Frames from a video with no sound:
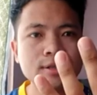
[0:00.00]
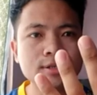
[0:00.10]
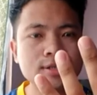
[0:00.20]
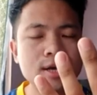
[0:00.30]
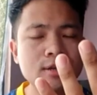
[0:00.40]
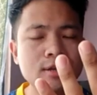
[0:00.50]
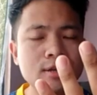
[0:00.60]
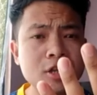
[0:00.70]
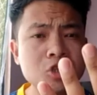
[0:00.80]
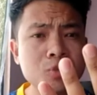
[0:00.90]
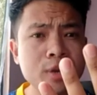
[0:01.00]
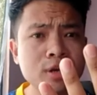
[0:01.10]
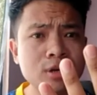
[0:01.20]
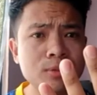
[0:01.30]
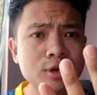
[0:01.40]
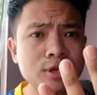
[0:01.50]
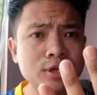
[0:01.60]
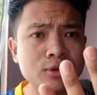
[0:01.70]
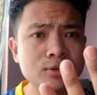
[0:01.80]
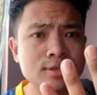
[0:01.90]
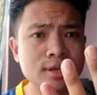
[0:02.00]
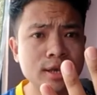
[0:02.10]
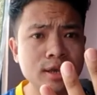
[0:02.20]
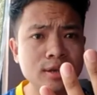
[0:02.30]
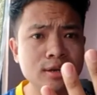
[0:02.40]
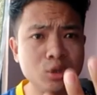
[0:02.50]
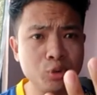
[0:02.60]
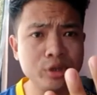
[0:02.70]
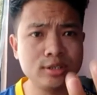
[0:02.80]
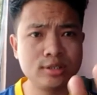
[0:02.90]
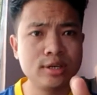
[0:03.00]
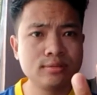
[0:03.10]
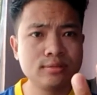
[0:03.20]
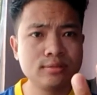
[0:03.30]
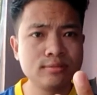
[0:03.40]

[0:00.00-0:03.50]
these are the arrangement of molecules in liquid state.